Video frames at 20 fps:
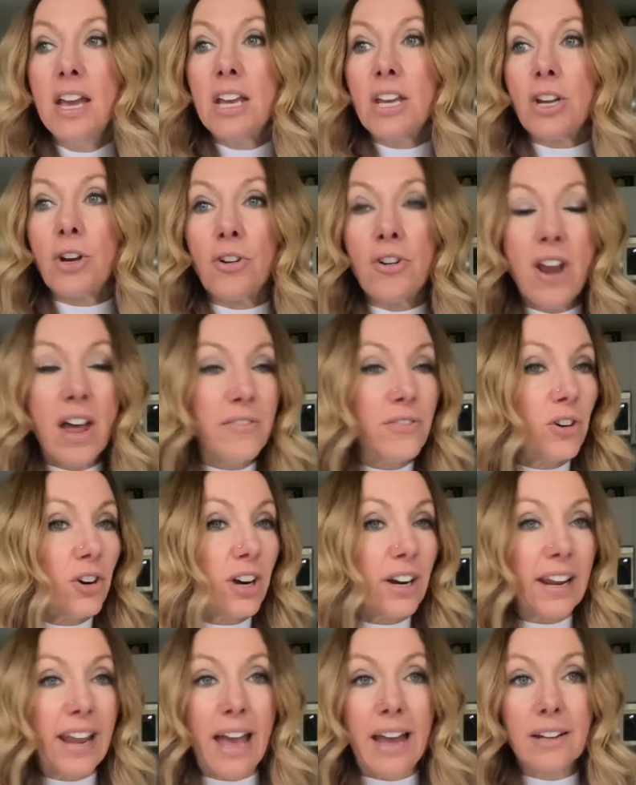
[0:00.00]
You're never
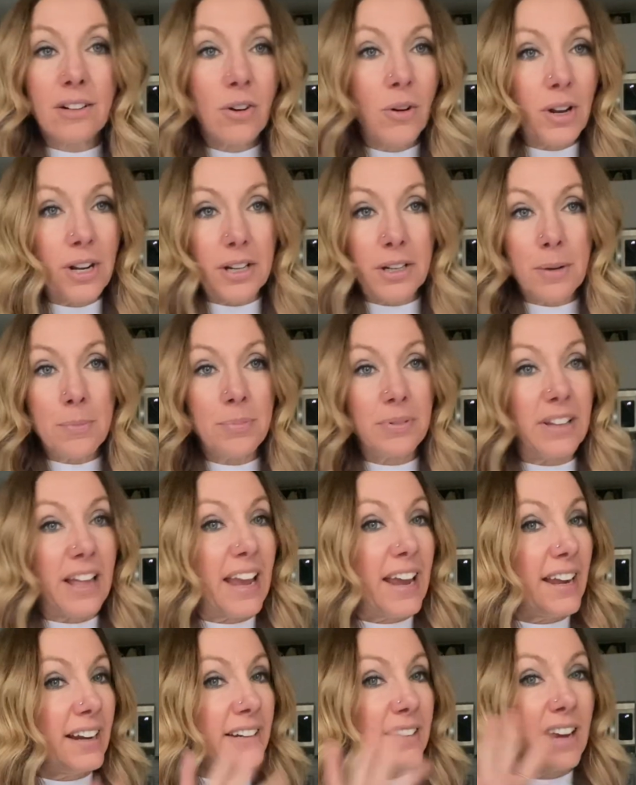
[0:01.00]
again going to
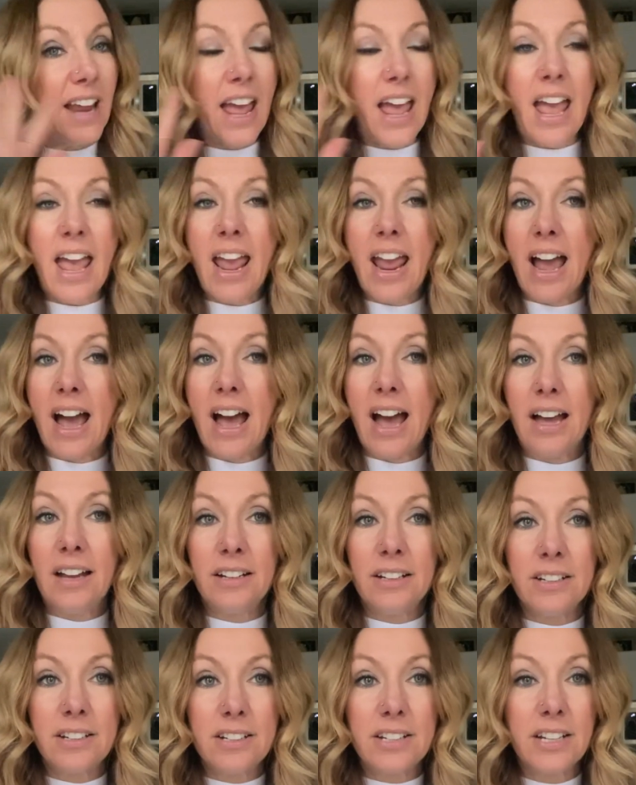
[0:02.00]
complain
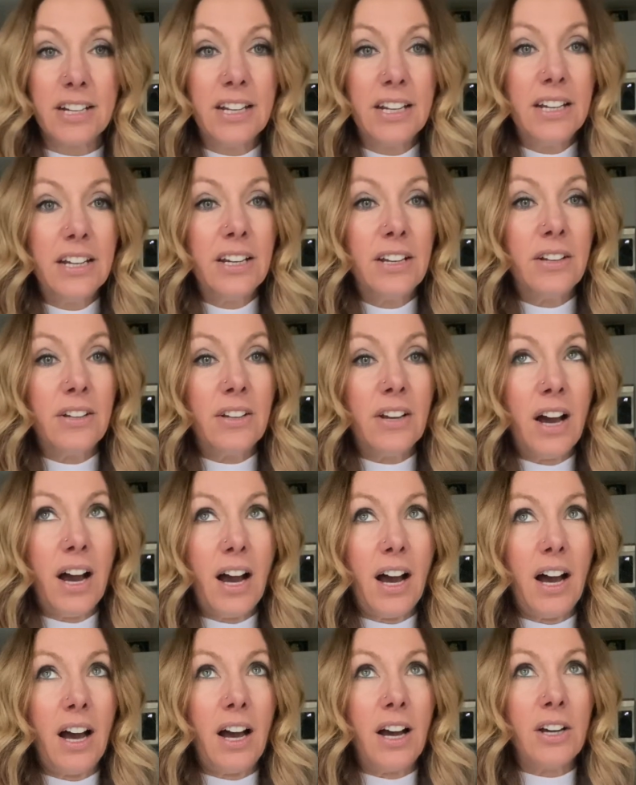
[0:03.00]
and
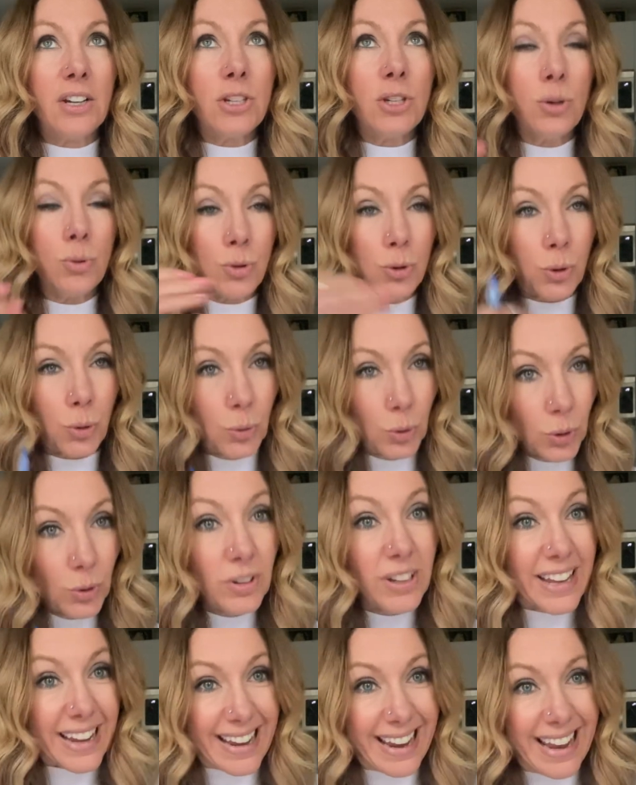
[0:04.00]
uh, you
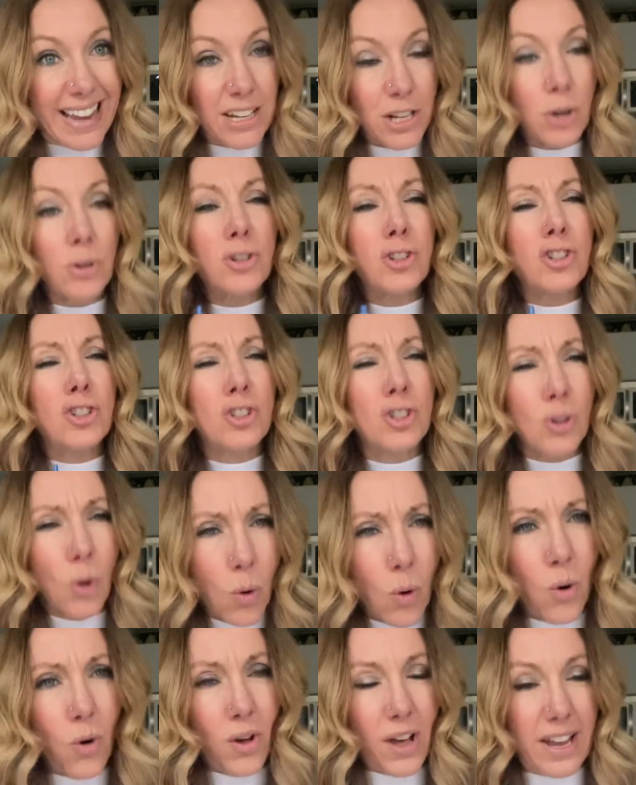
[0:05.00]
truly, it, your
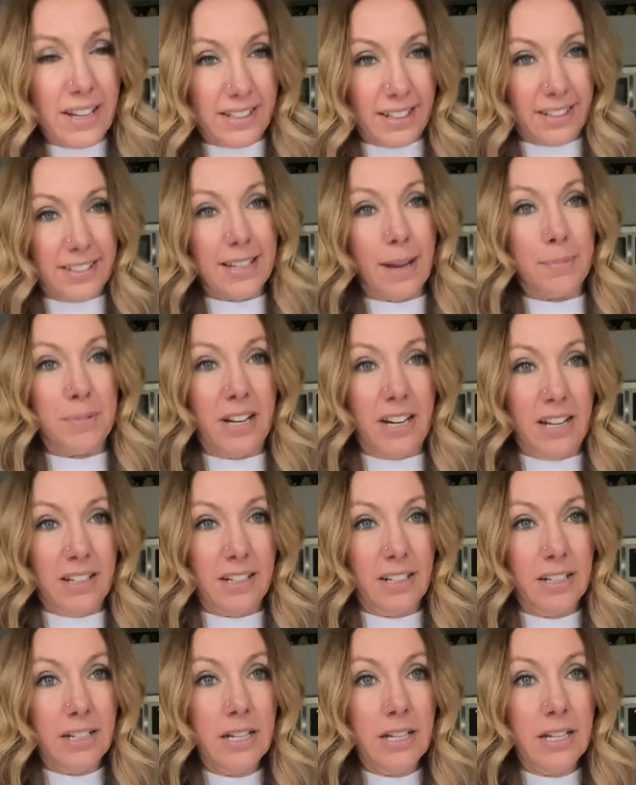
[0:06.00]
soul has accepted it.